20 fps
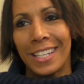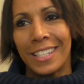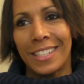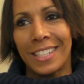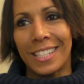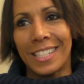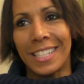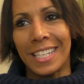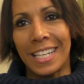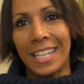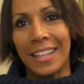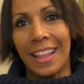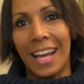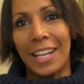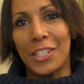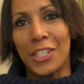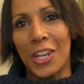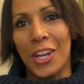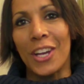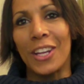to see
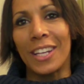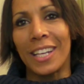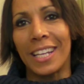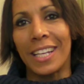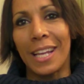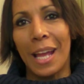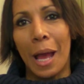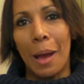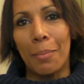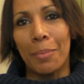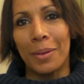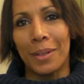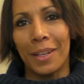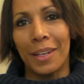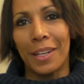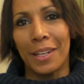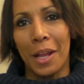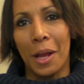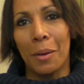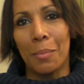that journey happen
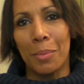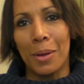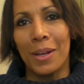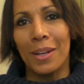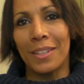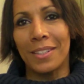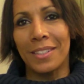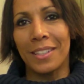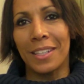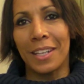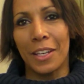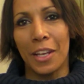in a young person